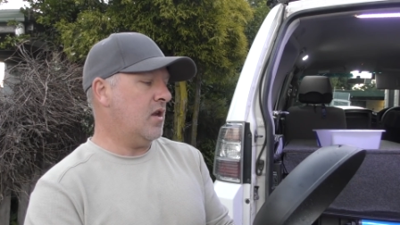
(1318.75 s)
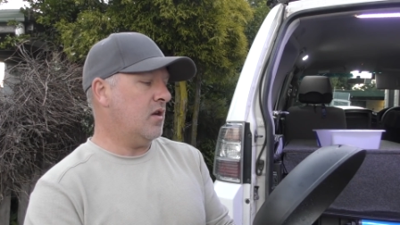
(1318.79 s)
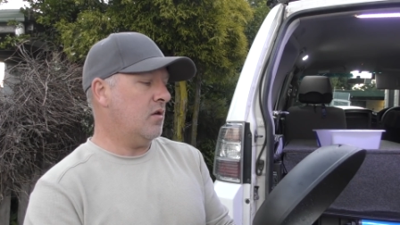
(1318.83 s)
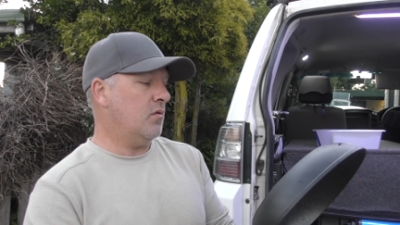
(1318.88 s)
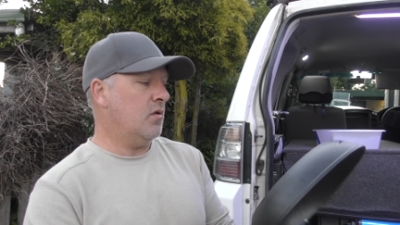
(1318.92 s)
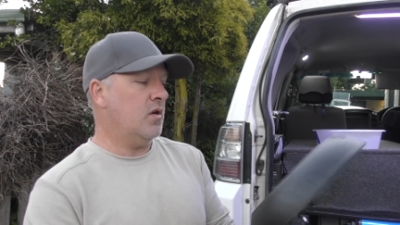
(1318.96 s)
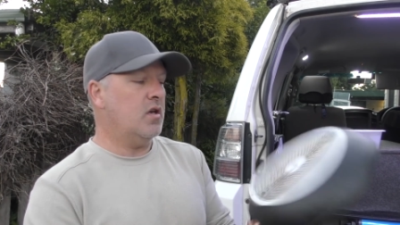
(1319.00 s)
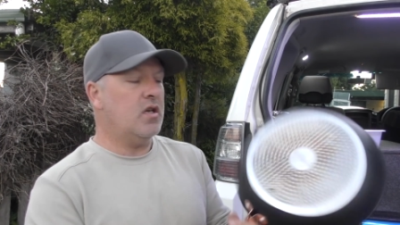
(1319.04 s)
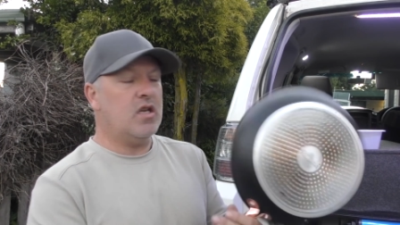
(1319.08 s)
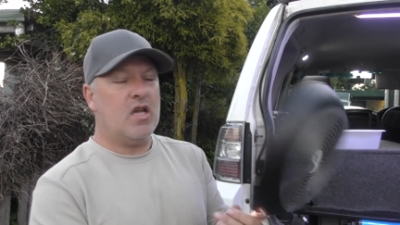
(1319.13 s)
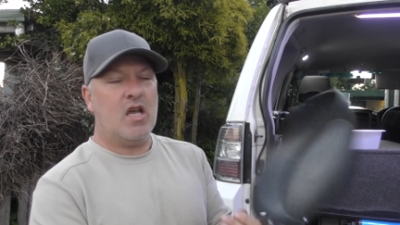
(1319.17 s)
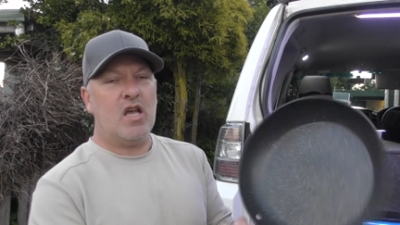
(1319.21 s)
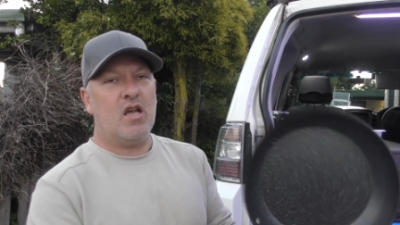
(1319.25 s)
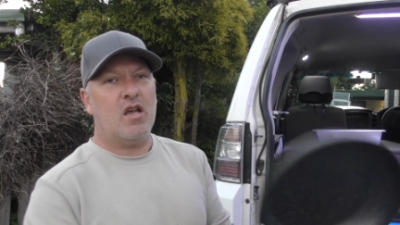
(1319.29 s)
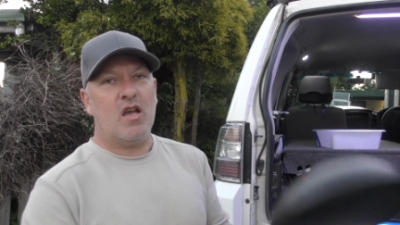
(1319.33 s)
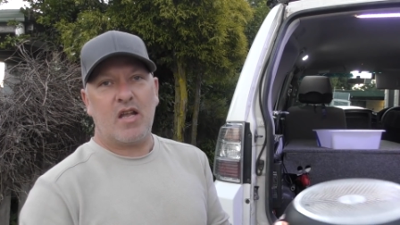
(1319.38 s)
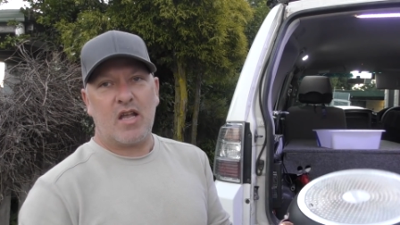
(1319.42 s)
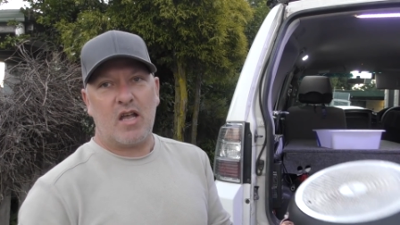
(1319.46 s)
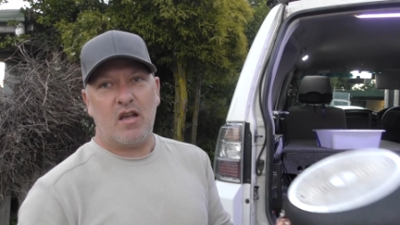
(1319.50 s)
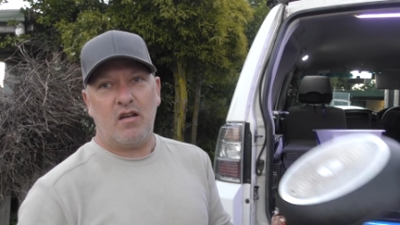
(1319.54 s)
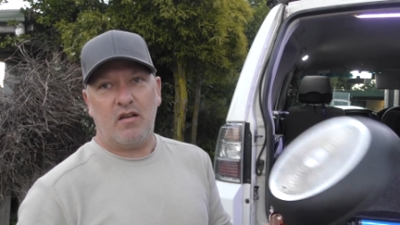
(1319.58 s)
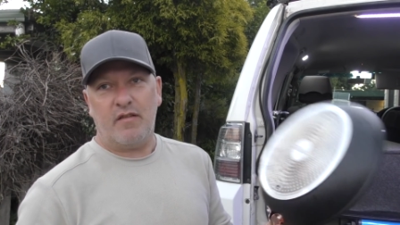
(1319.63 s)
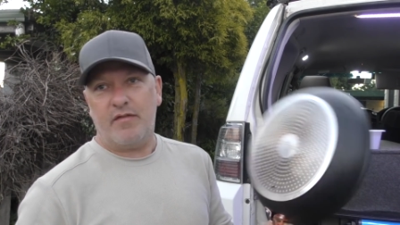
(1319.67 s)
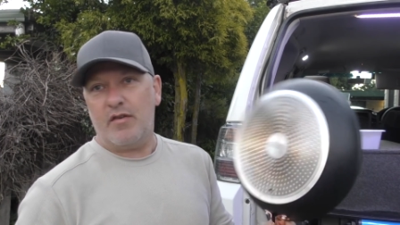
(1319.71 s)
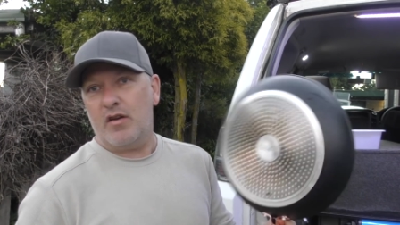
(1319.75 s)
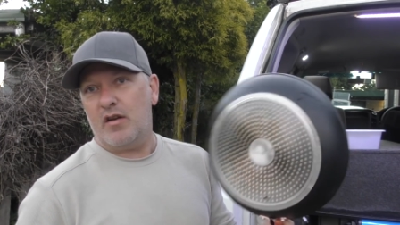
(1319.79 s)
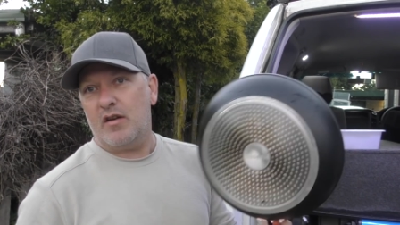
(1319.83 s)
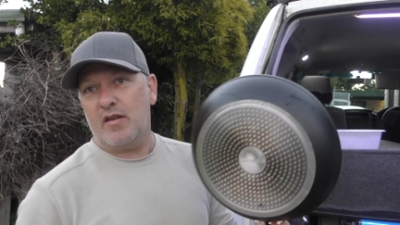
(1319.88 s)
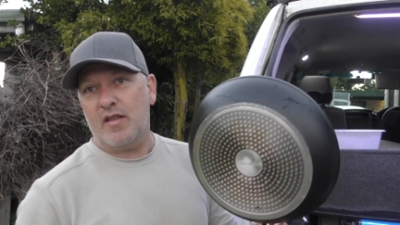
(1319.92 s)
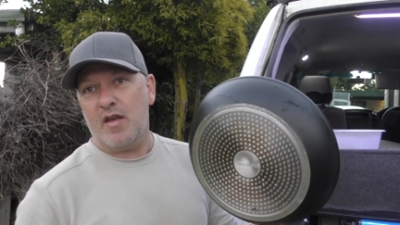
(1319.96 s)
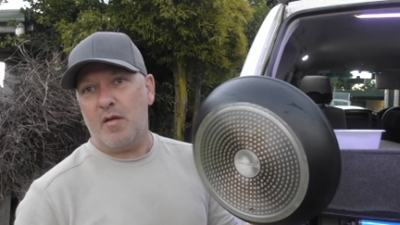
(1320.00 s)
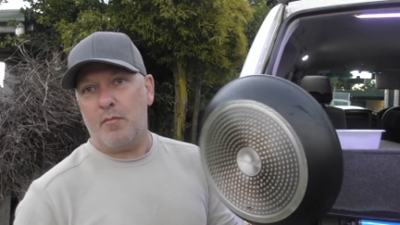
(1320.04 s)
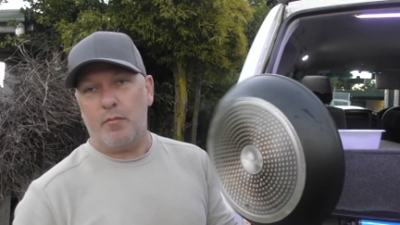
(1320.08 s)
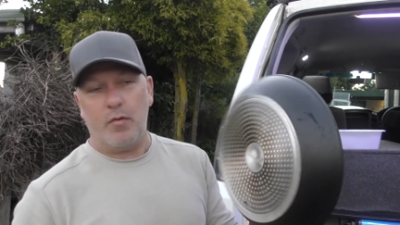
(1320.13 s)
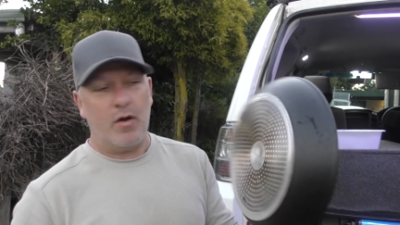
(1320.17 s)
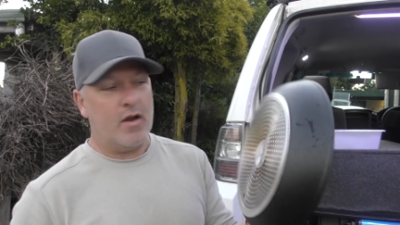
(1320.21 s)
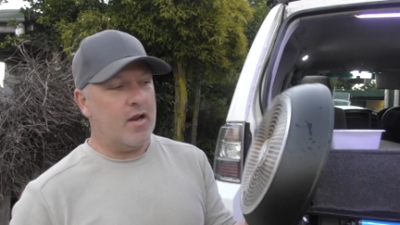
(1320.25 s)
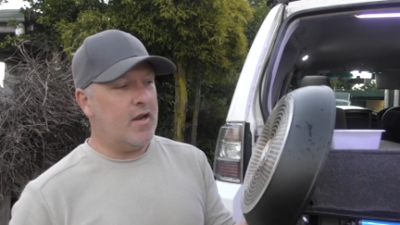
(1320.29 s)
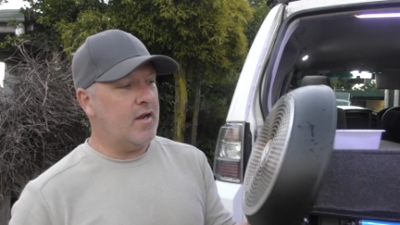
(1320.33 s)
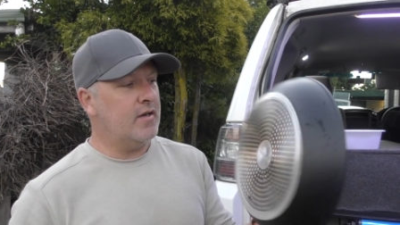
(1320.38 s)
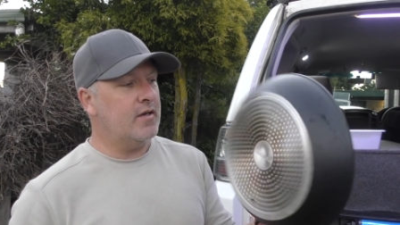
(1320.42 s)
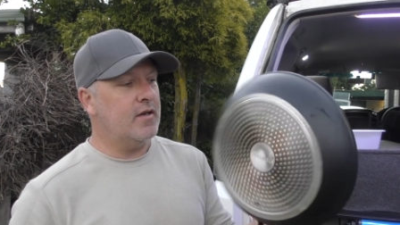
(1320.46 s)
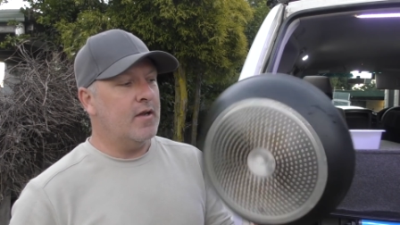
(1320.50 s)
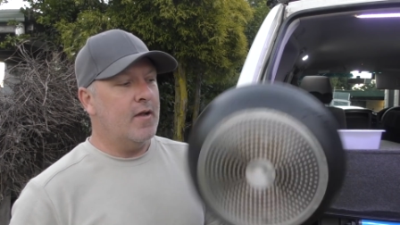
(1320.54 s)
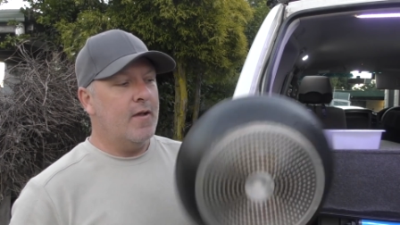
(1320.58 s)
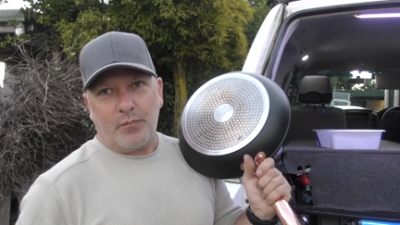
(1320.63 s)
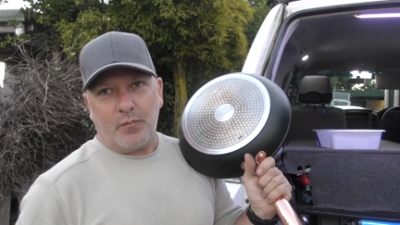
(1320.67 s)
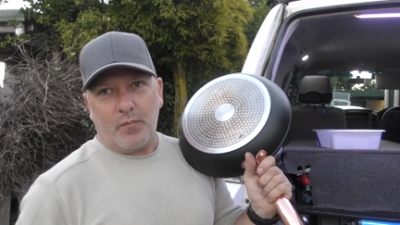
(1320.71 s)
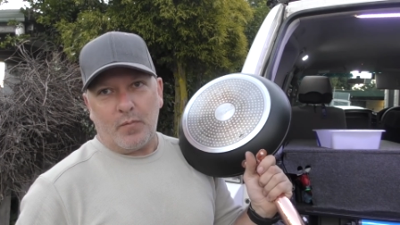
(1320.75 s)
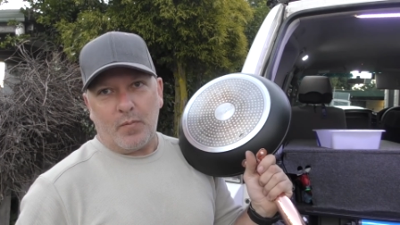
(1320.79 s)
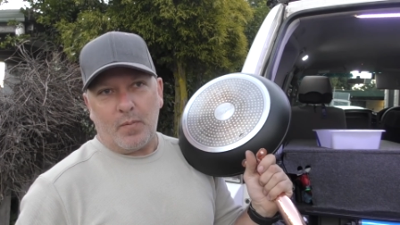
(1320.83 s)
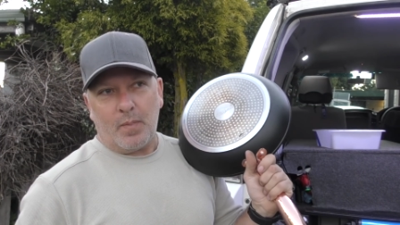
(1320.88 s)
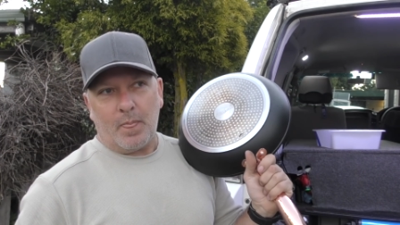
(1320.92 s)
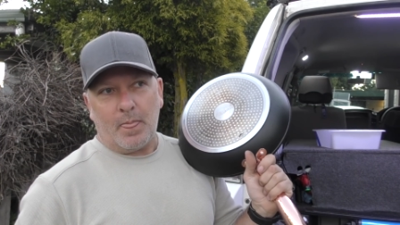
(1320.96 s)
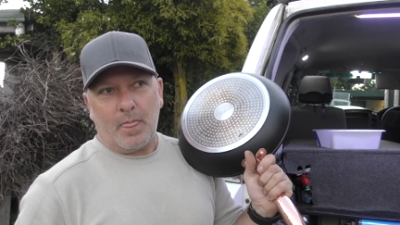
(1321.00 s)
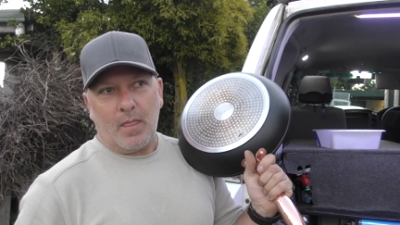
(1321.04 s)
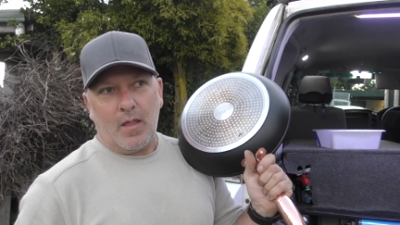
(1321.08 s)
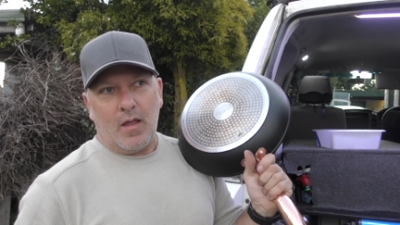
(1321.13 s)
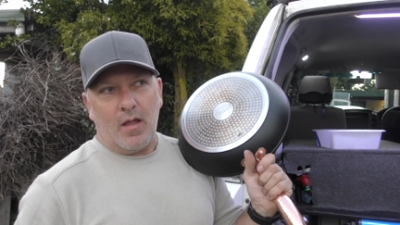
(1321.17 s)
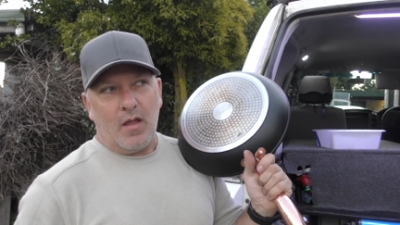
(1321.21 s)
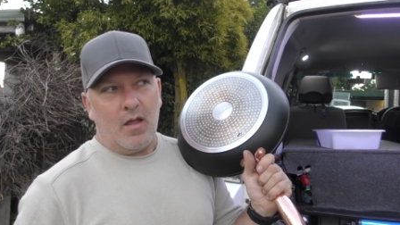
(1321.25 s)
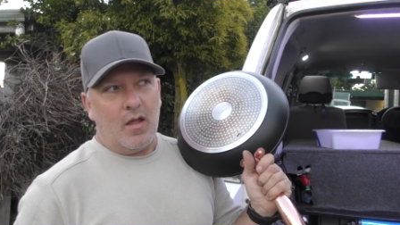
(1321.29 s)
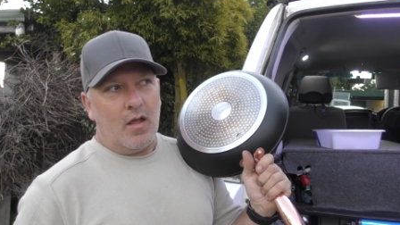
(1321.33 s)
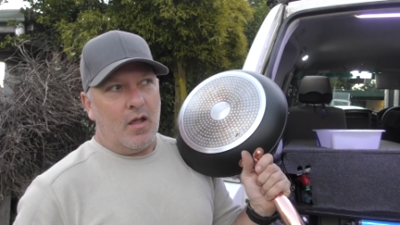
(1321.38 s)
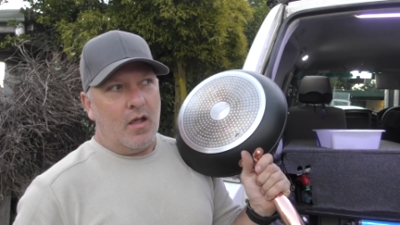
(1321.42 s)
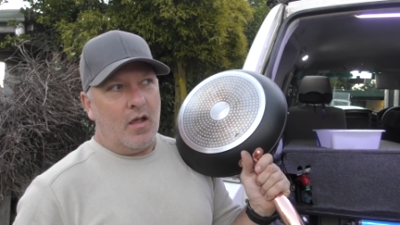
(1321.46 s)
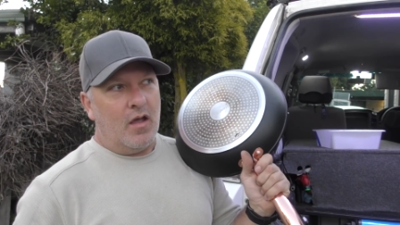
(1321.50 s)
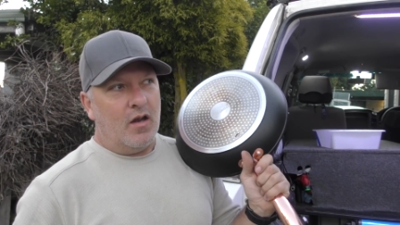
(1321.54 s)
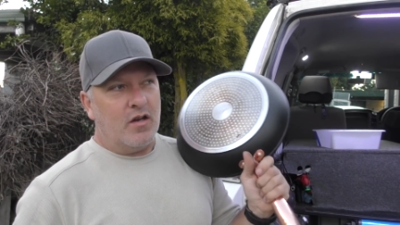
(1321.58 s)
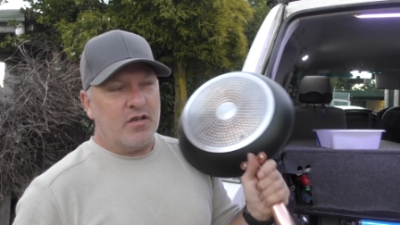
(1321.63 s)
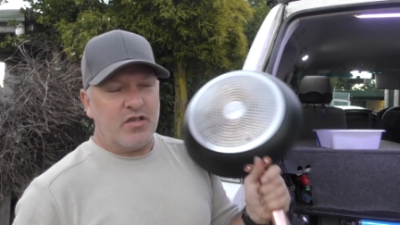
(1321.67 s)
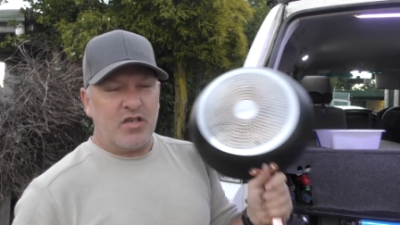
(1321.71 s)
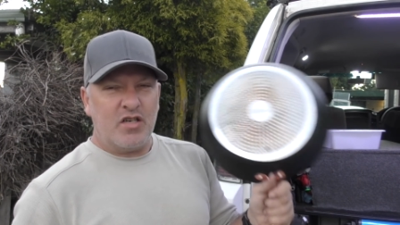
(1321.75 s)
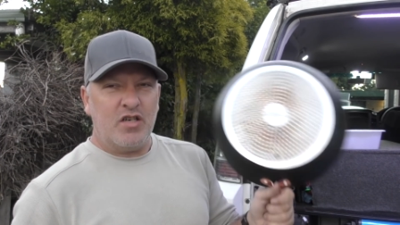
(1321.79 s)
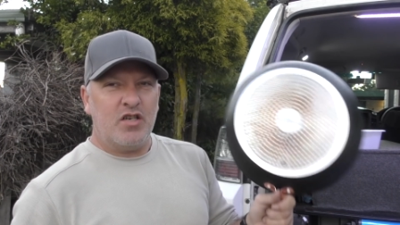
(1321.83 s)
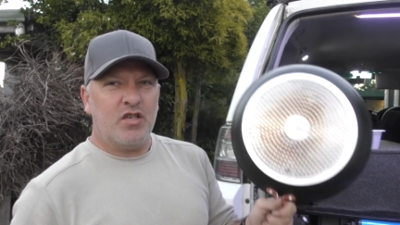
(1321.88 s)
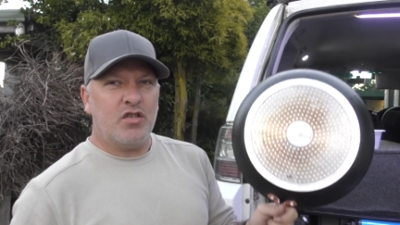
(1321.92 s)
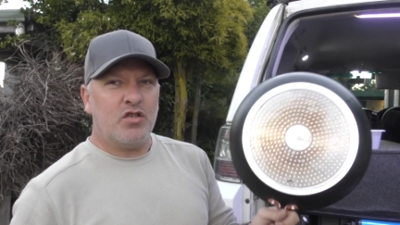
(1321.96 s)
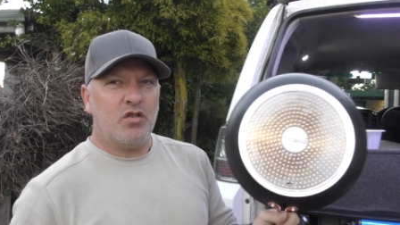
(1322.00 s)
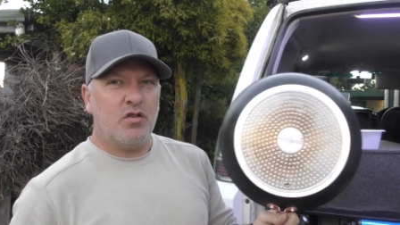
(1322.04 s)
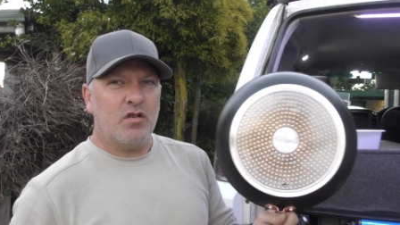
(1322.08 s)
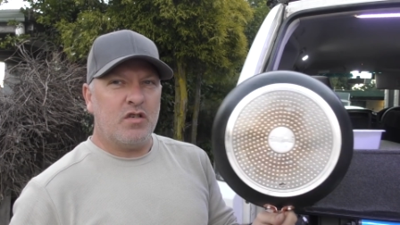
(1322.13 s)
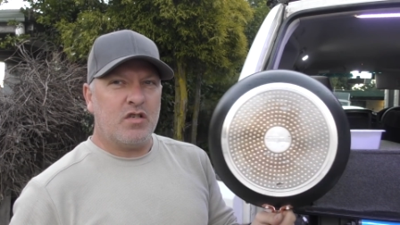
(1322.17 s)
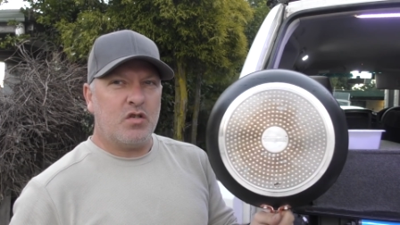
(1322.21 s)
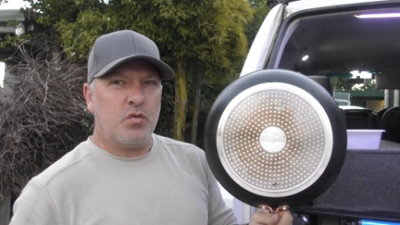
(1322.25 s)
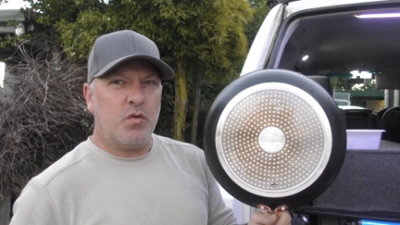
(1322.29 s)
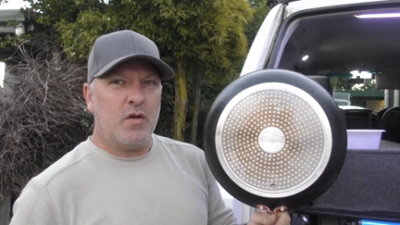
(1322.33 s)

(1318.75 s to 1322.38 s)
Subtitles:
And I went, yeah, okay, I've heard of that brand. And I said, are you sure it's